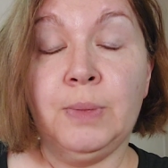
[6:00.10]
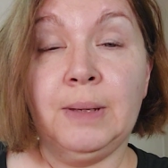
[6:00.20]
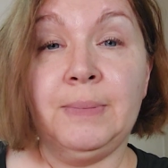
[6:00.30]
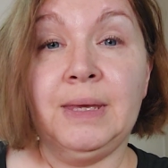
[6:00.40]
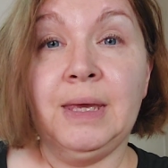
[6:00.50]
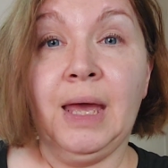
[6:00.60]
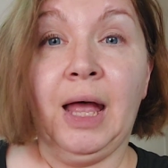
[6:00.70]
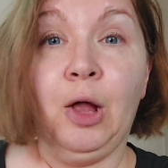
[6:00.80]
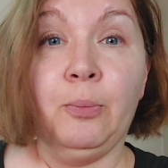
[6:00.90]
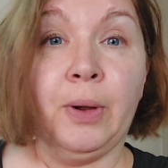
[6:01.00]
maybe
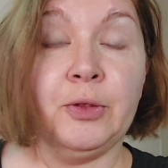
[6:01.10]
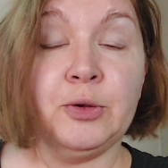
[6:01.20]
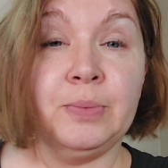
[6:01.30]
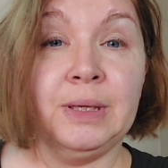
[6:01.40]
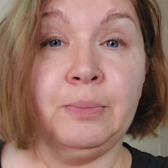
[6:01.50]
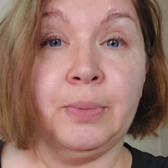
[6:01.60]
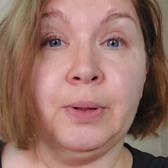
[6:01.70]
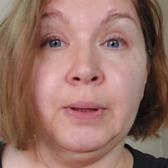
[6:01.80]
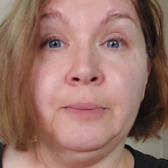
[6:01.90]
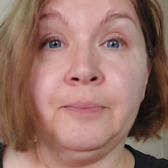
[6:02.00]
help other
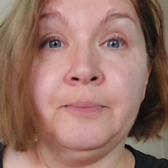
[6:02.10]
people